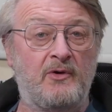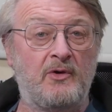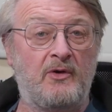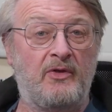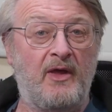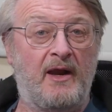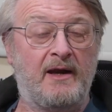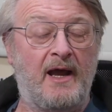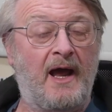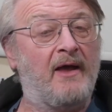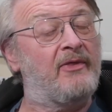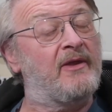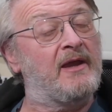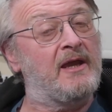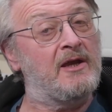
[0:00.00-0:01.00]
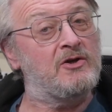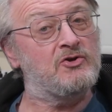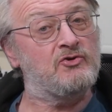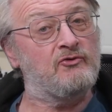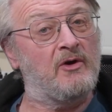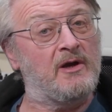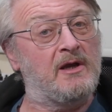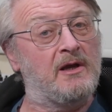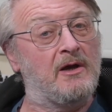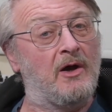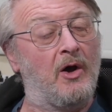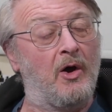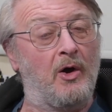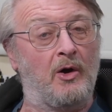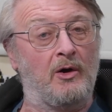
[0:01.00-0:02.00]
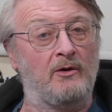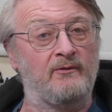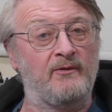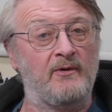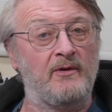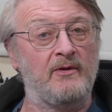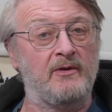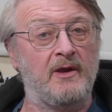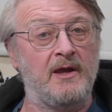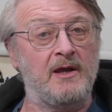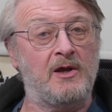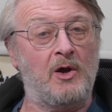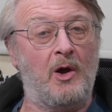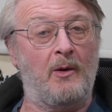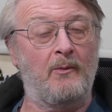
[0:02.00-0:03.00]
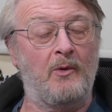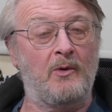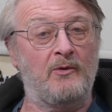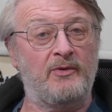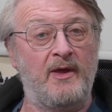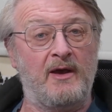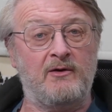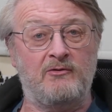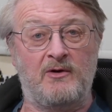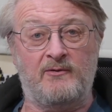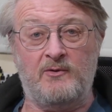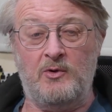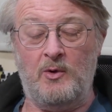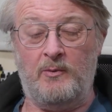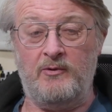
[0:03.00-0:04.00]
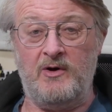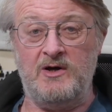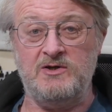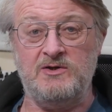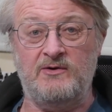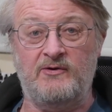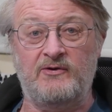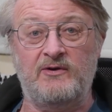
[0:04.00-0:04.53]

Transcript: a look then at the history of the Commonwealth Aircraft Corporation